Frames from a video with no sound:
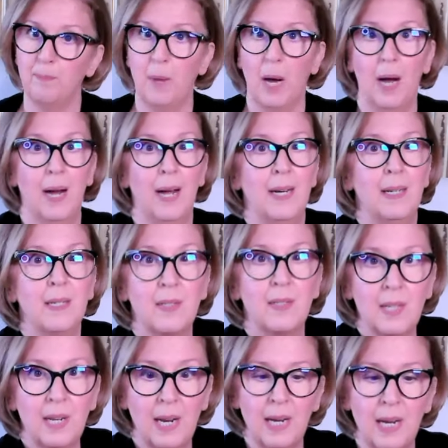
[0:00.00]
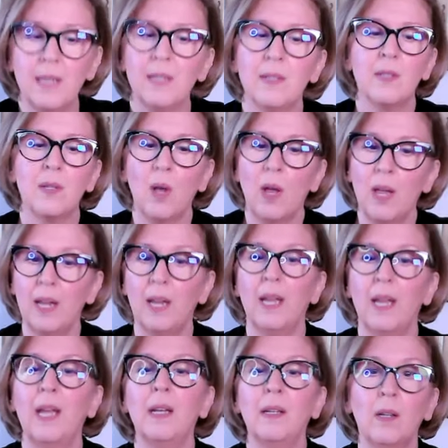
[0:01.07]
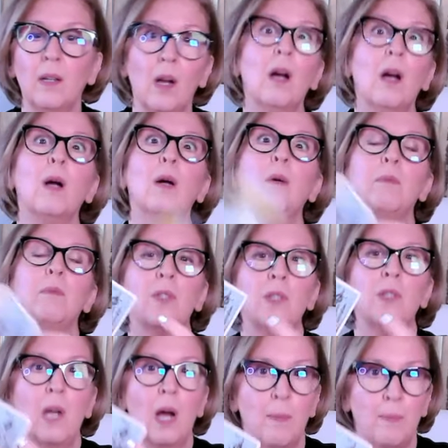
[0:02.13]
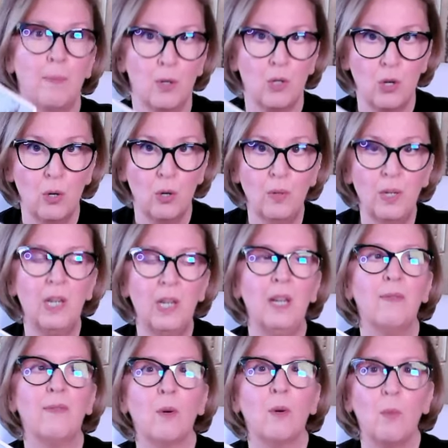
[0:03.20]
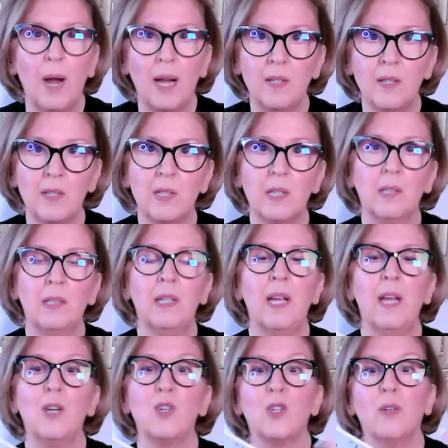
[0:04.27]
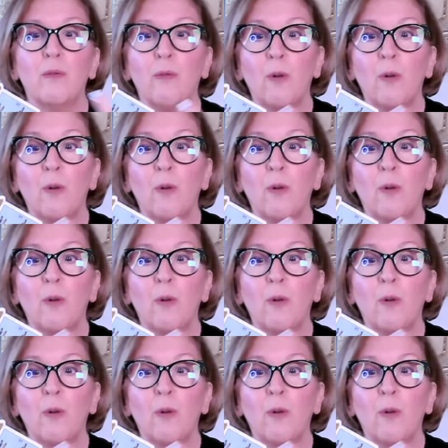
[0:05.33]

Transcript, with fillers: Behind the scenes, in comes the opportunity for reconciliation,